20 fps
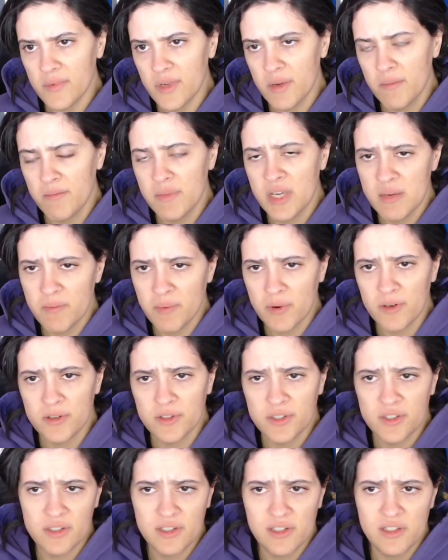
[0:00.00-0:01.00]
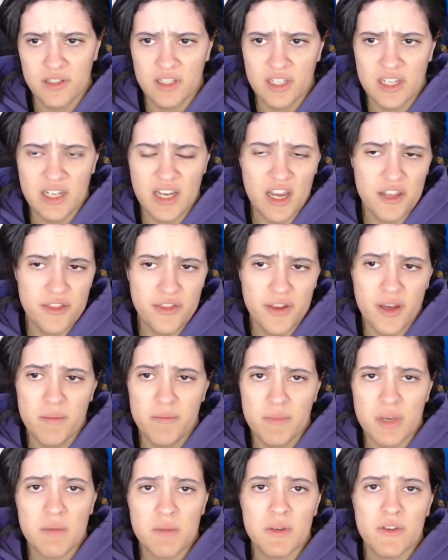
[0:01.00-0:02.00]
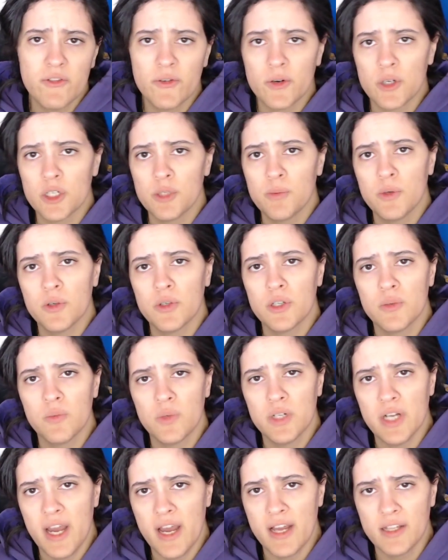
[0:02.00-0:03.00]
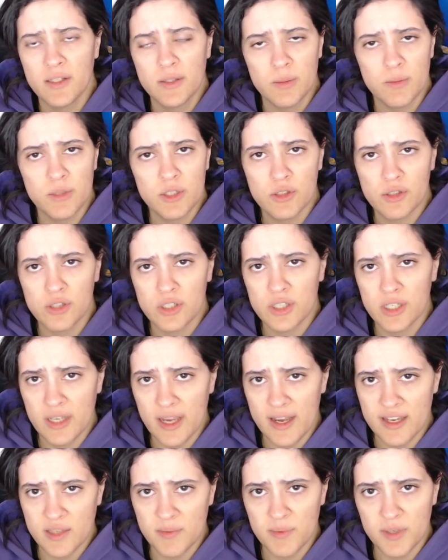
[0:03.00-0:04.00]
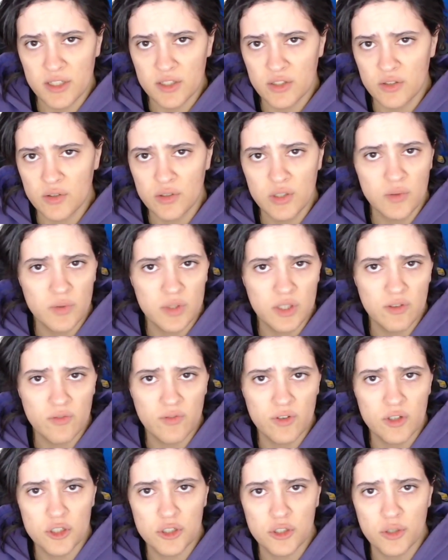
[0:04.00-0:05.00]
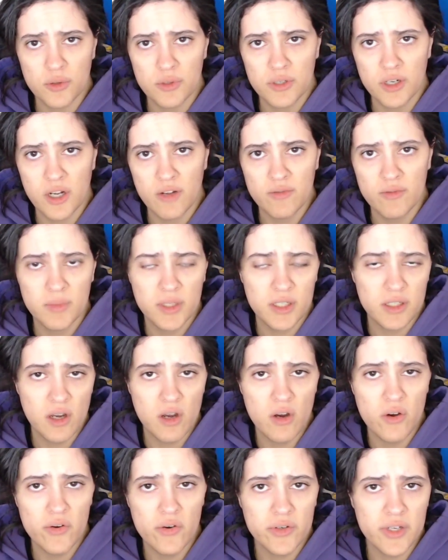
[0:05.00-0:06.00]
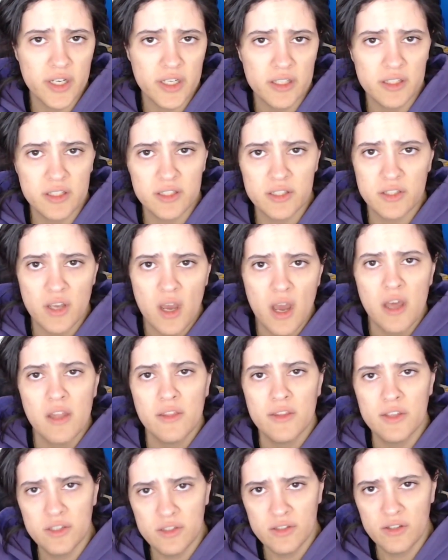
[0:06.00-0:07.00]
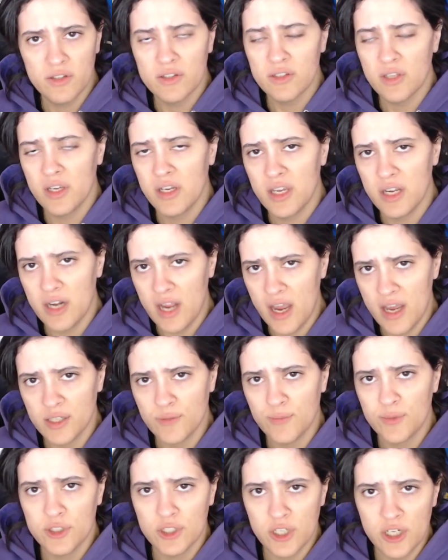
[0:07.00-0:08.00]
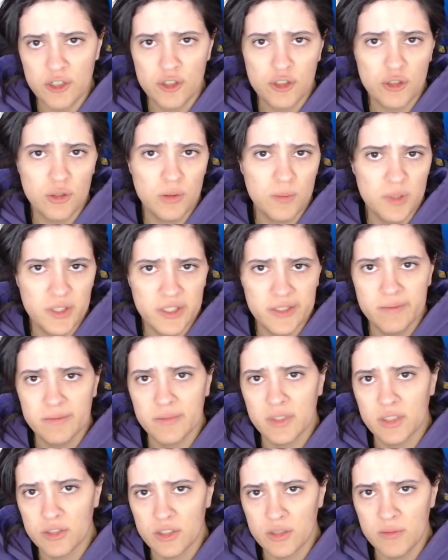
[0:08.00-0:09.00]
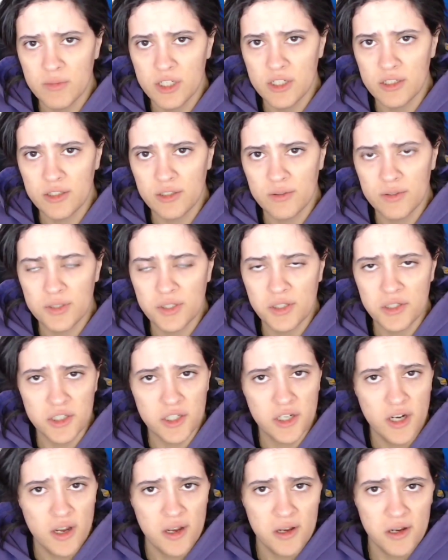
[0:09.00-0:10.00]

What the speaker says: me personally, I thought maybe Forspoken would have had some interesting aspects to it when they first showed it off. I'm like, "Oh, okay, this looks like it has potential, but there's some issues here."